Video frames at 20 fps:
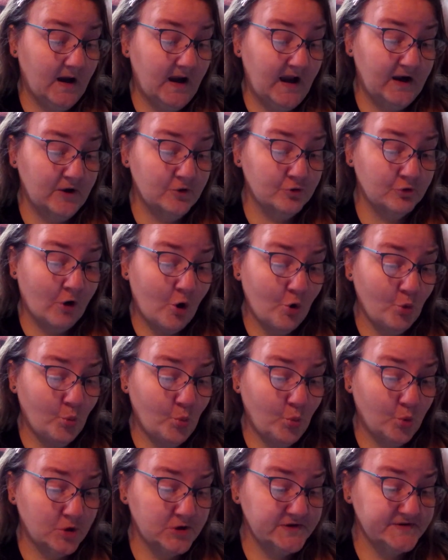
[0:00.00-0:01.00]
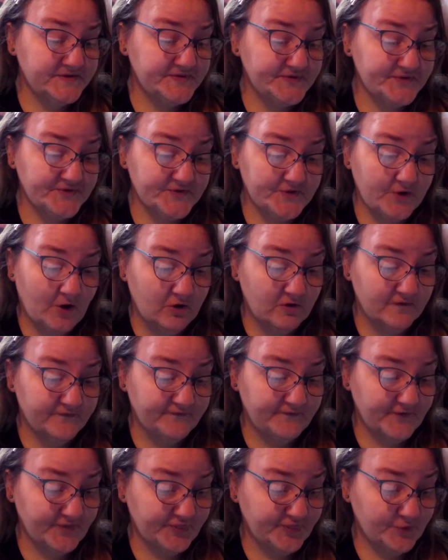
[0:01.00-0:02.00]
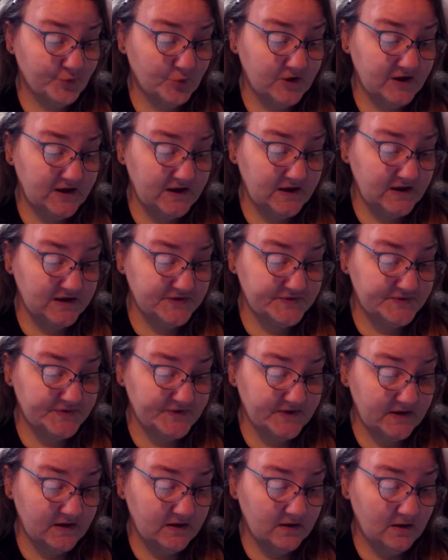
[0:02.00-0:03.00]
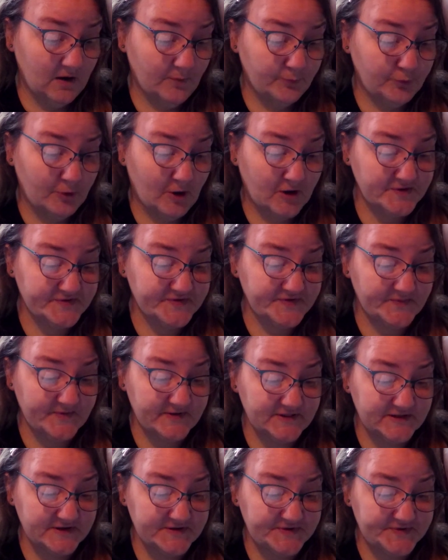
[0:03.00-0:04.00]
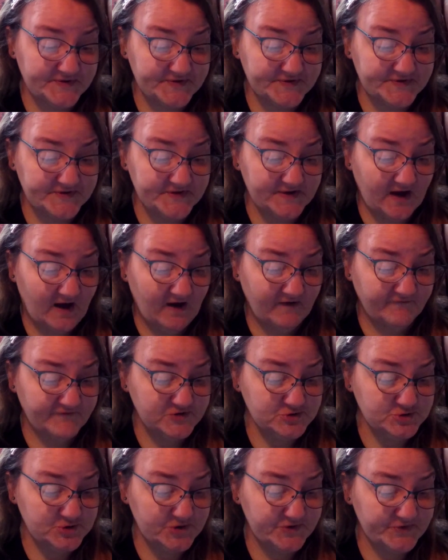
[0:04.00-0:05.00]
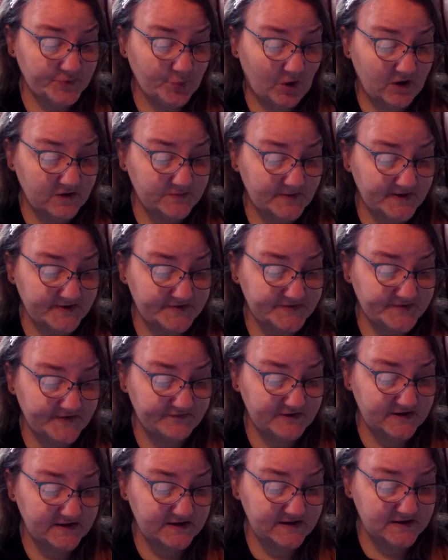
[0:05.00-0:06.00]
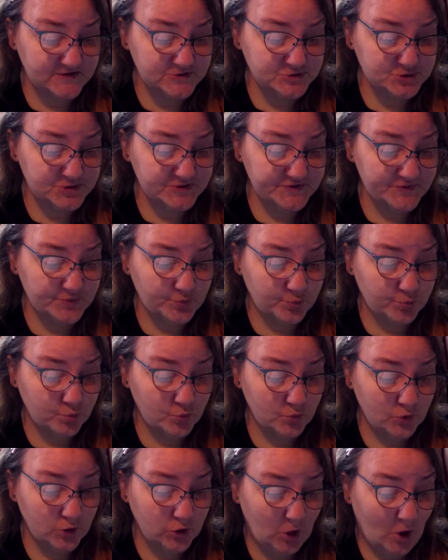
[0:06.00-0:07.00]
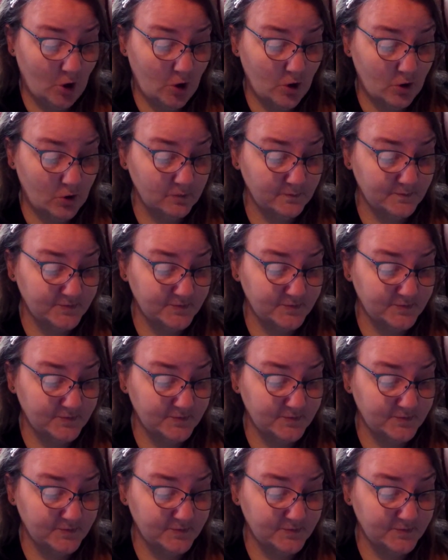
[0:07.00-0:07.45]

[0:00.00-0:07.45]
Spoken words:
Arrowwood scarf. 3 easy, approximately 6.5 inches wide by 70 inches long.